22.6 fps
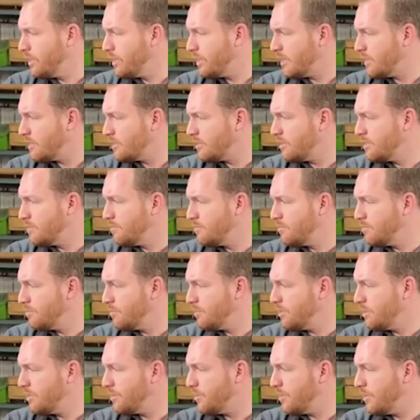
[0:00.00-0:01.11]
get
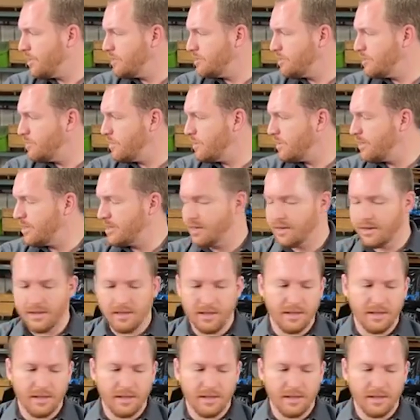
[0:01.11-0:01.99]
pretty crazy with it,